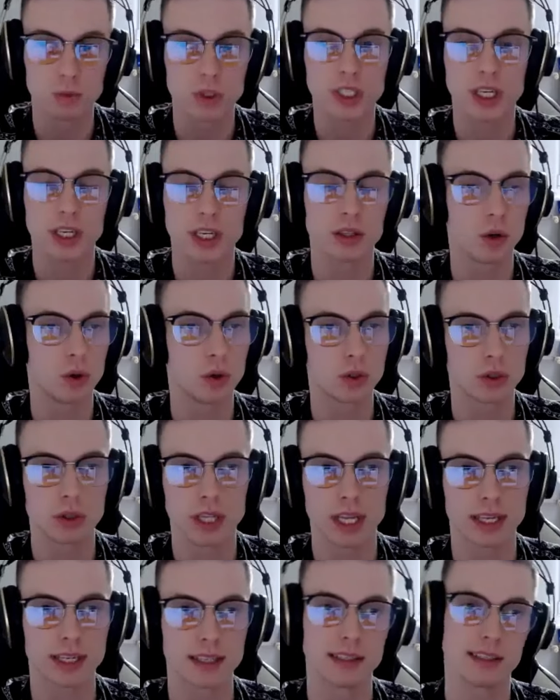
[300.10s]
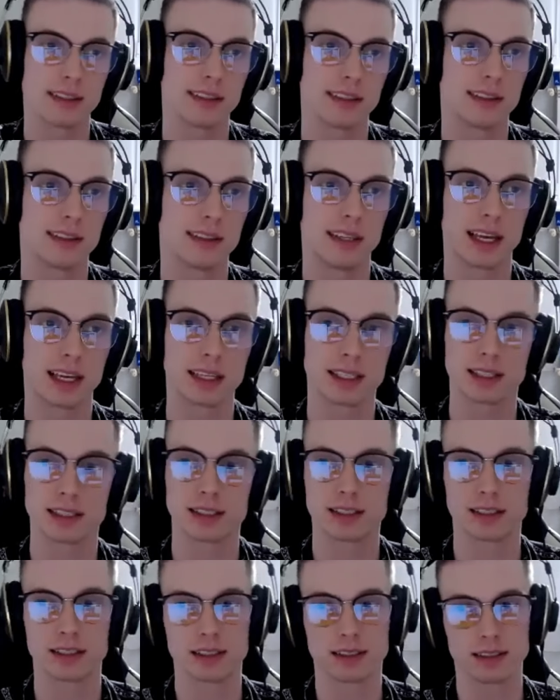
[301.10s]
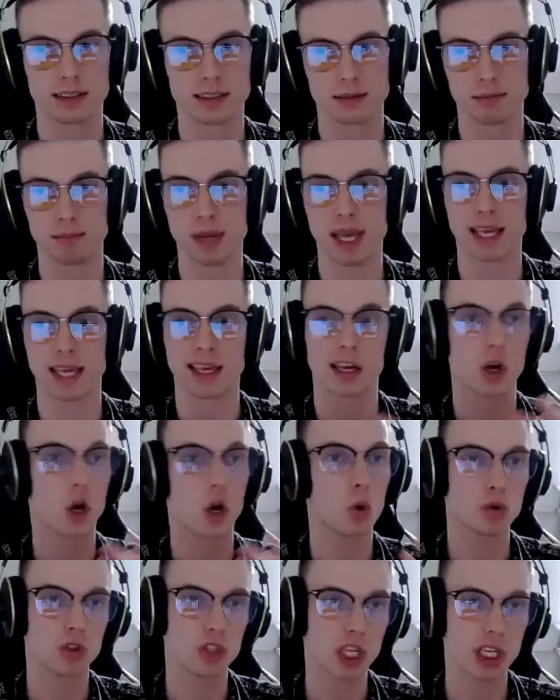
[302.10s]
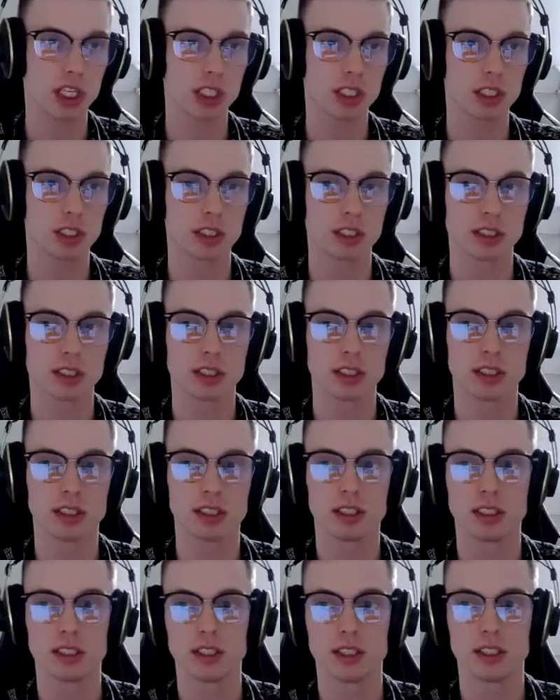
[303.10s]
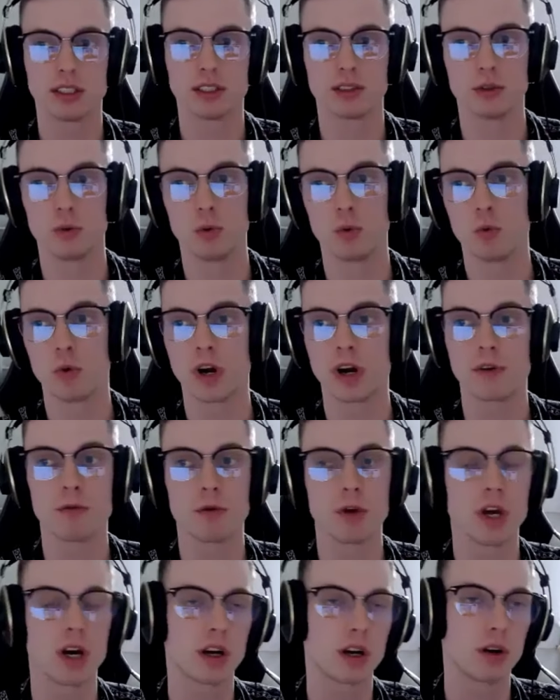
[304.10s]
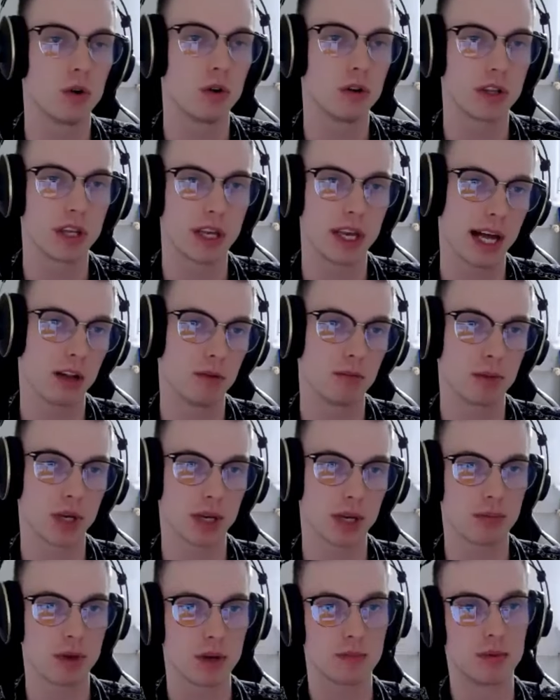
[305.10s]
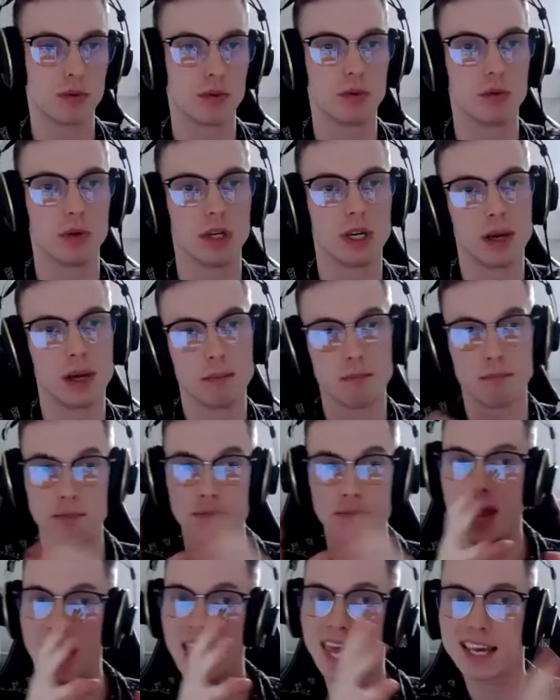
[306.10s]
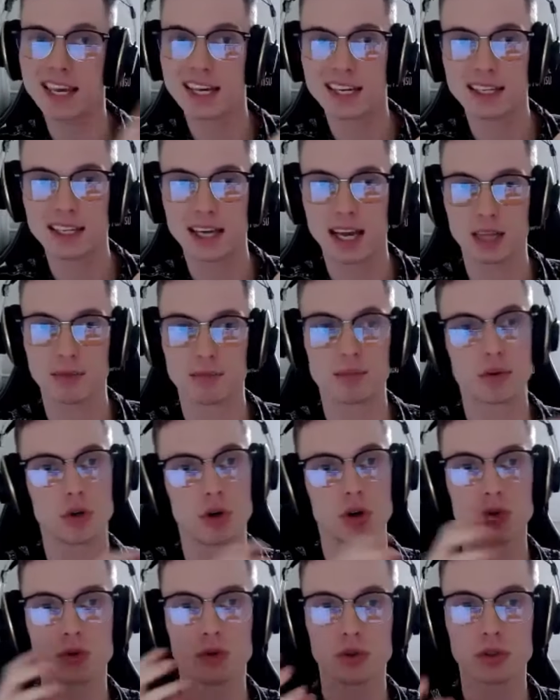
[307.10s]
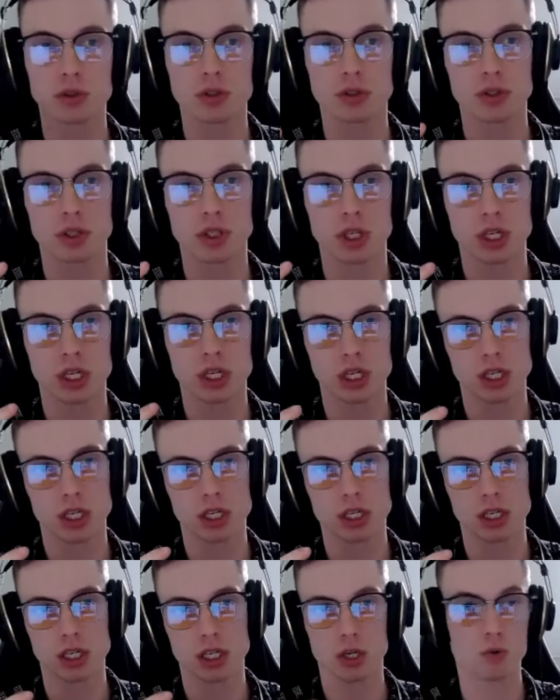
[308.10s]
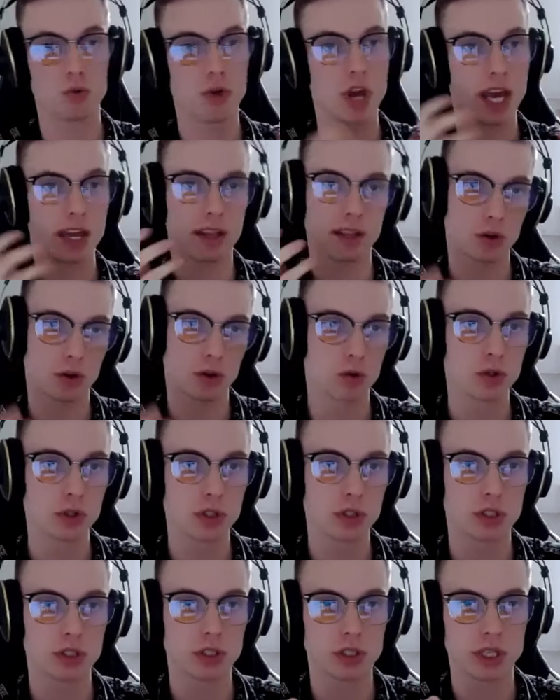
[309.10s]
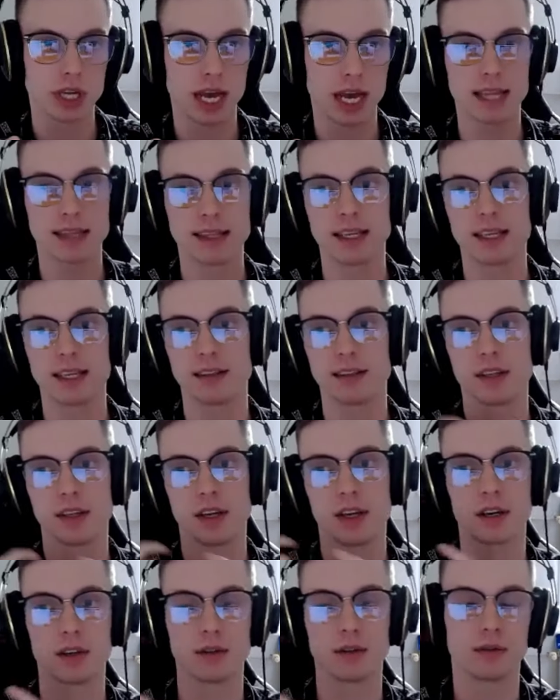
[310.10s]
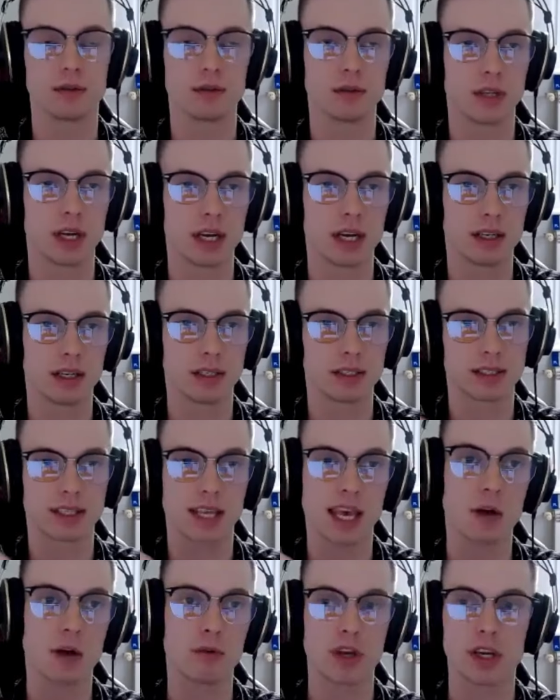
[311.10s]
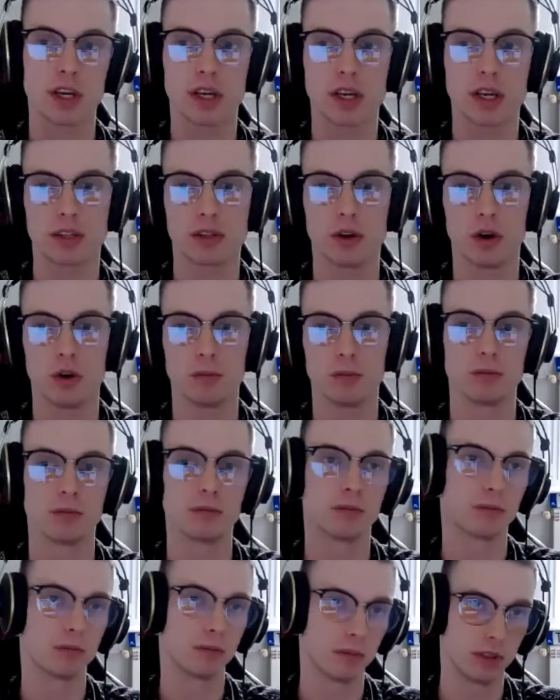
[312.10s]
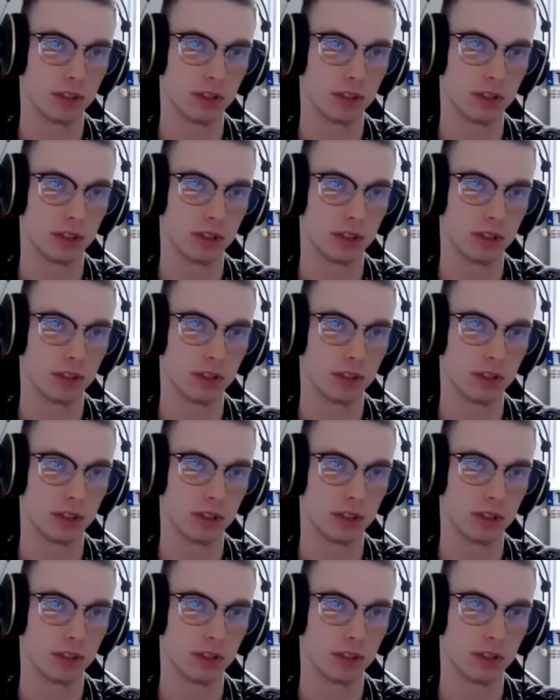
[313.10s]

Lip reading: we can also like make a coaching, so where we are only helping people make and produce, create course, and then they are scaling it on